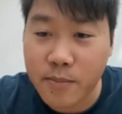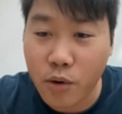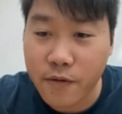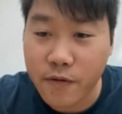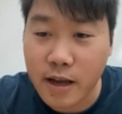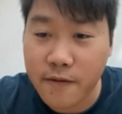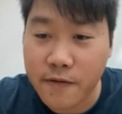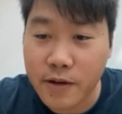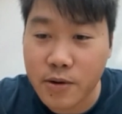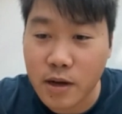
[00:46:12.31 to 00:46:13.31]
more finite
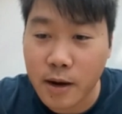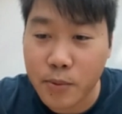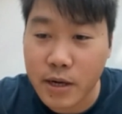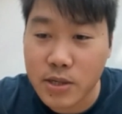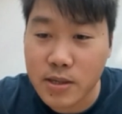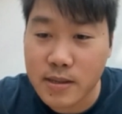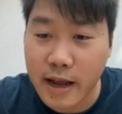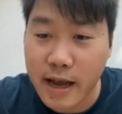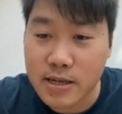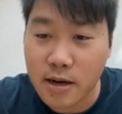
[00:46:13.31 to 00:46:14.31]
field operations and
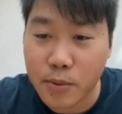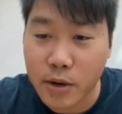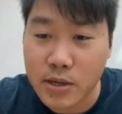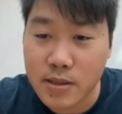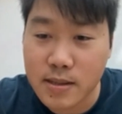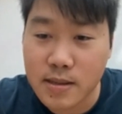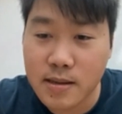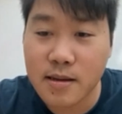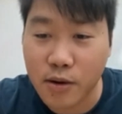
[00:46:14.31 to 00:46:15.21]
hash operations,